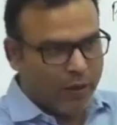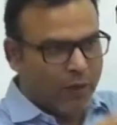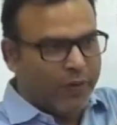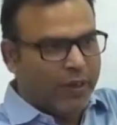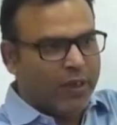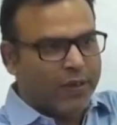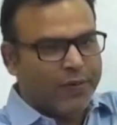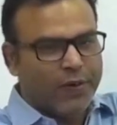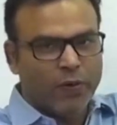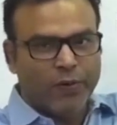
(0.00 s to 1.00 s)
Now when the
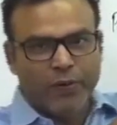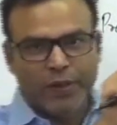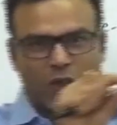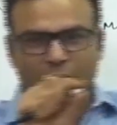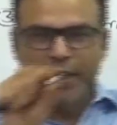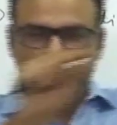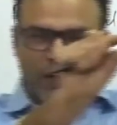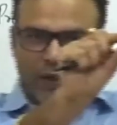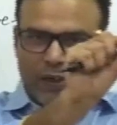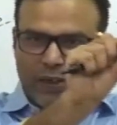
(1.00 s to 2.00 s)
on a chai,
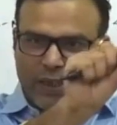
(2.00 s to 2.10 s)
when